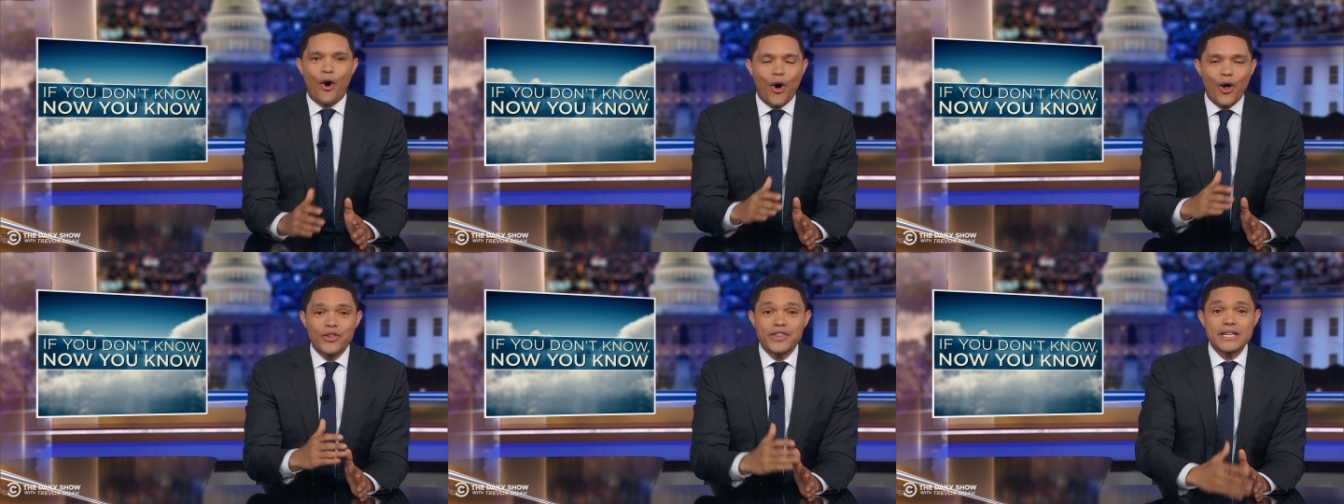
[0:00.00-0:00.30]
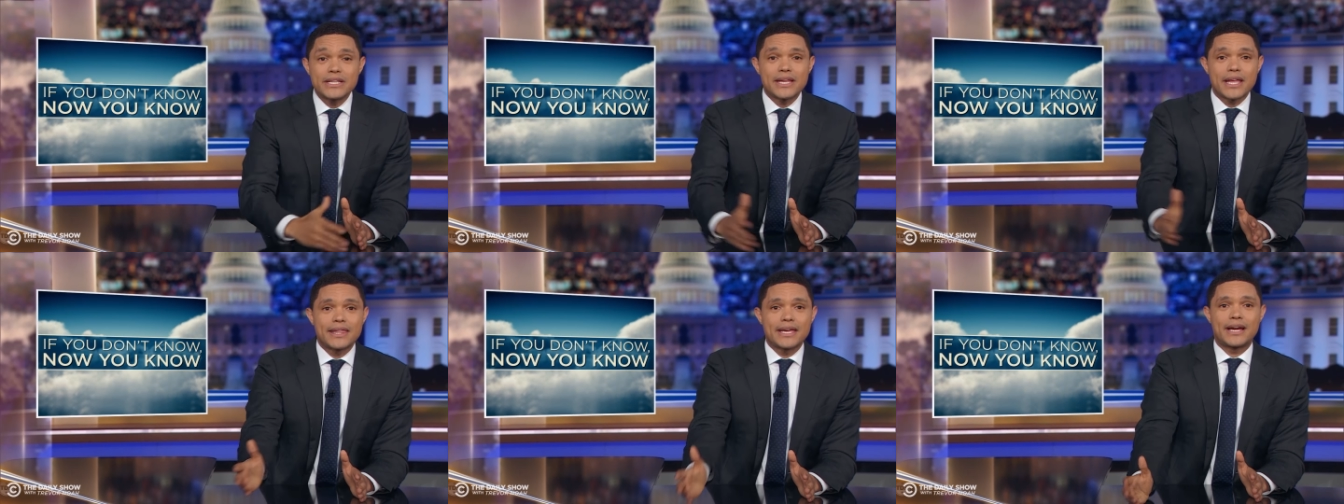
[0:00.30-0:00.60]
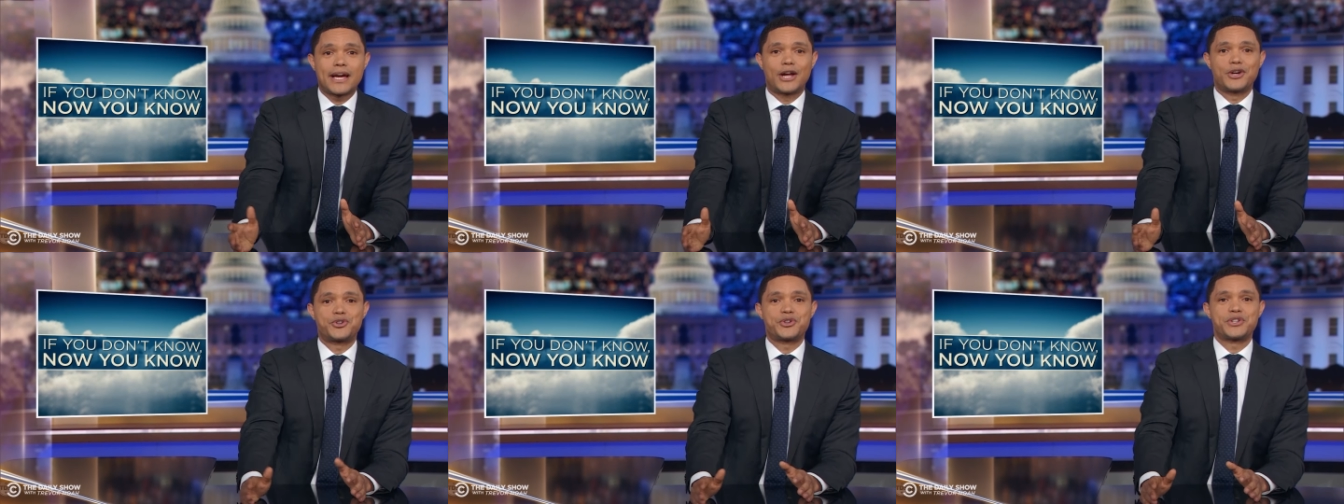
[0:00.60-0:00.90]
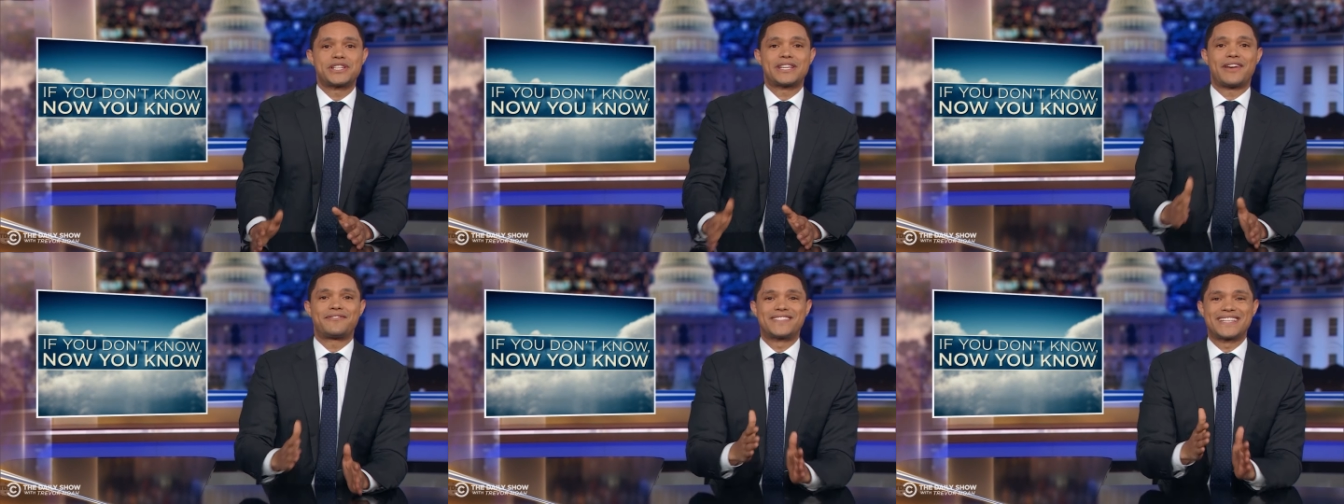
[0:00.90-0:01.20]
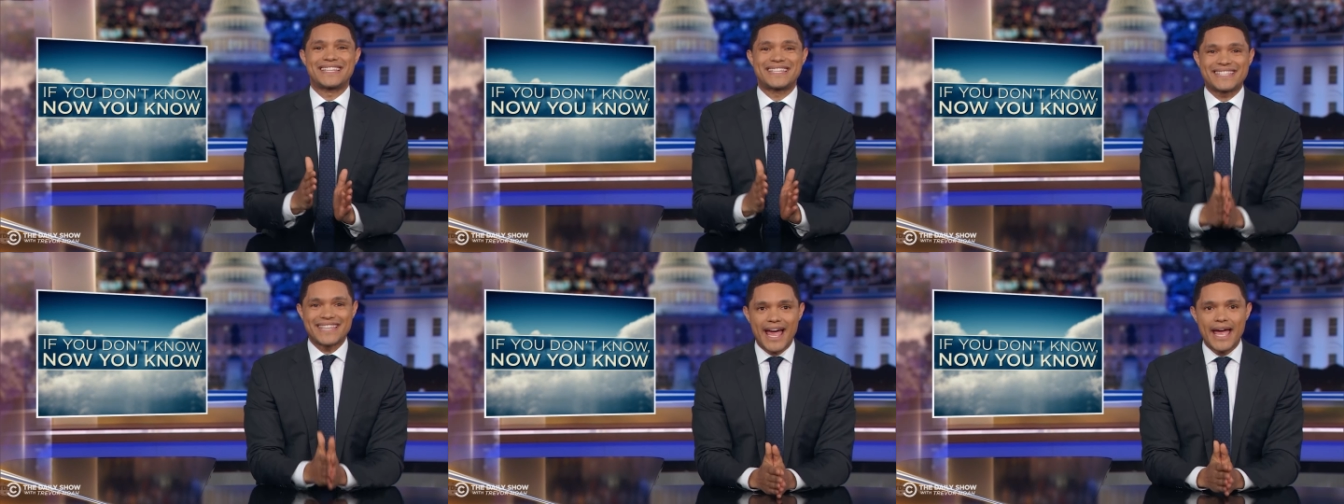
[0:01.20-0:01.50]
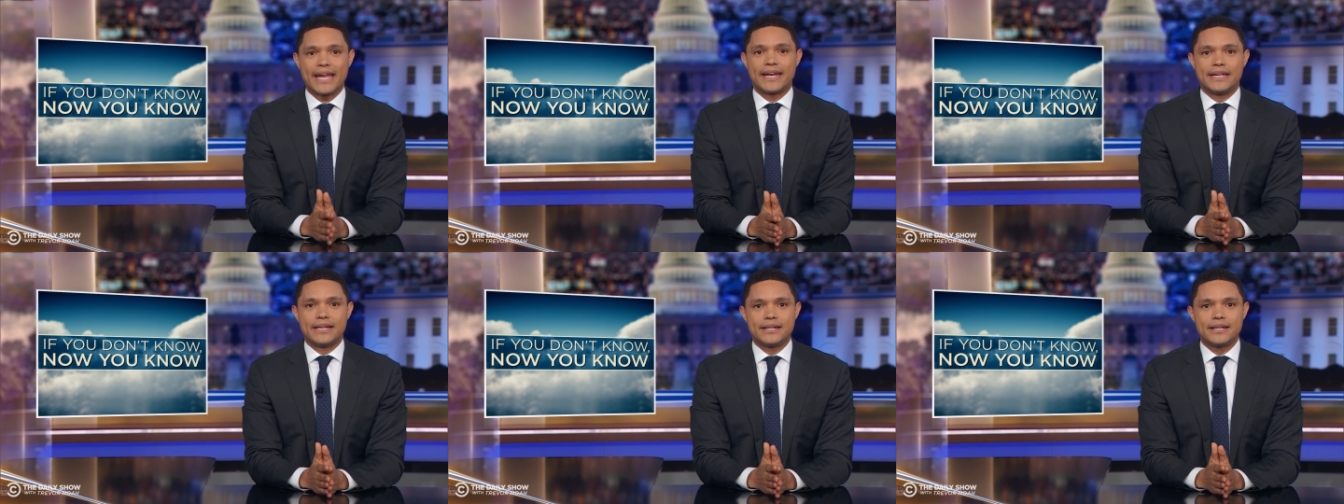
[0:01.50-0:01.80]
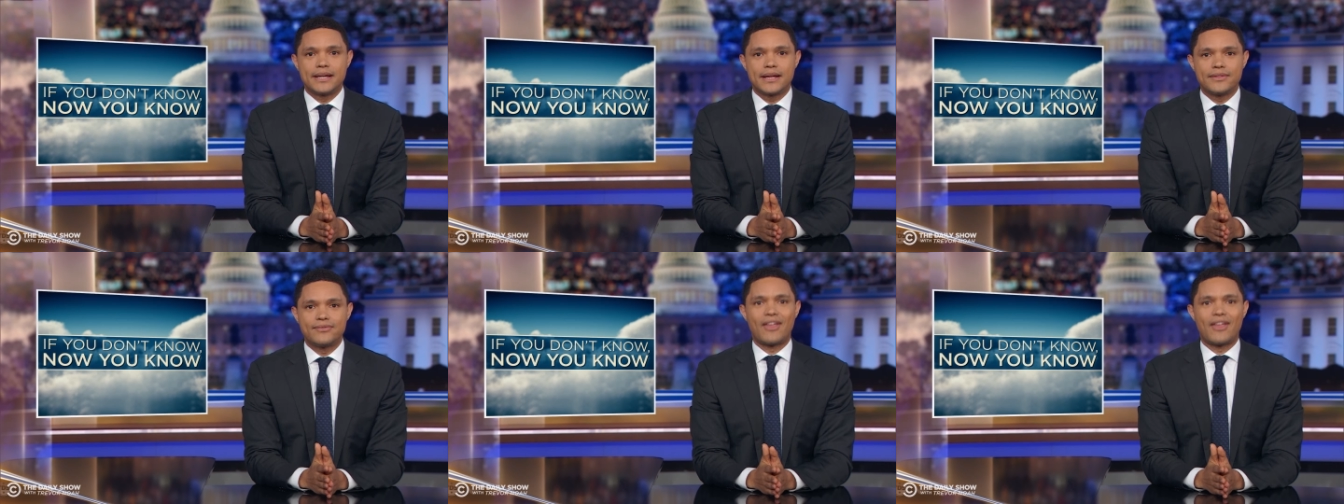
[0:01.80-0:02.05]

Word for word: all these other countries have decided